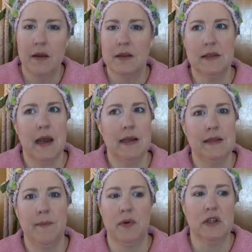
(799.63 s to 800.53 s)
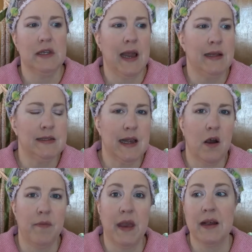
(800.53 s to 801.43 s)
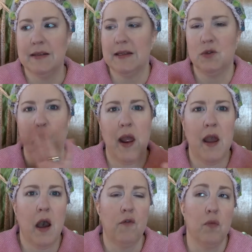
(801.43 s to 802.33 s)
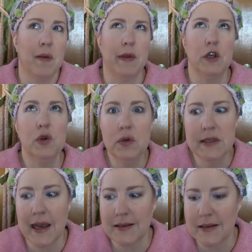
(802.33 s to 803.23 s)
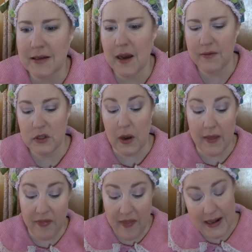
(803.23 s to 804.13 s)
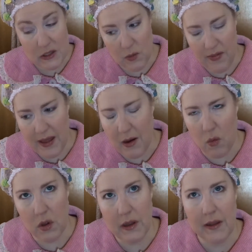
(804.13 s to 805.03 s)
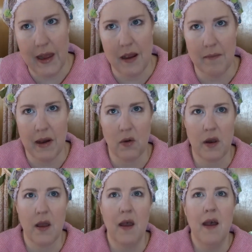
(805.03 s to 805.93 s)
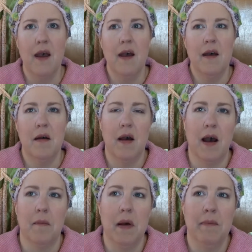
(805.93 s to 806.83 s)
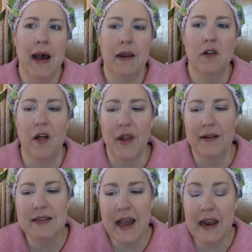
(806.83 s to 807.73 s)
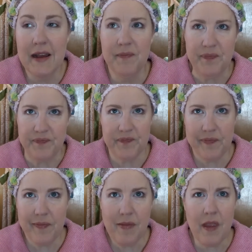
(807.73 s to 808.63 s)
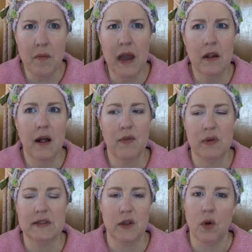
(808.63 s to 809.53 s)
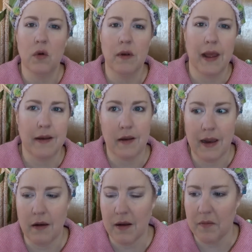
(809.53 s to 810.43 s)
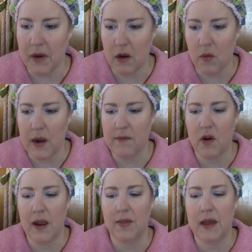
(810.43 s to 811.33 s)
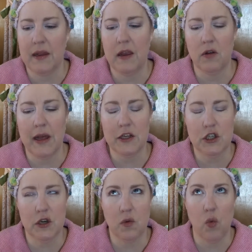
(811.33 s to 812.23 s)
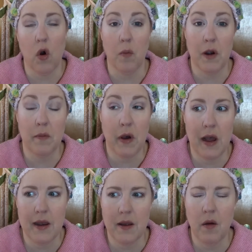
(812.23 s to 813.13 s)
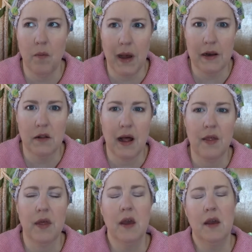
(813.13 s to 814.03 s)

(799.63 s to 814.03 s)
size up or size down because it's way off, or it might be two sizes off. So that's one thing I really like about um, ModCloth. And I was kind of, ModCloth was their own entity or company or whatever, and then here last year Walmart bought ModCloth,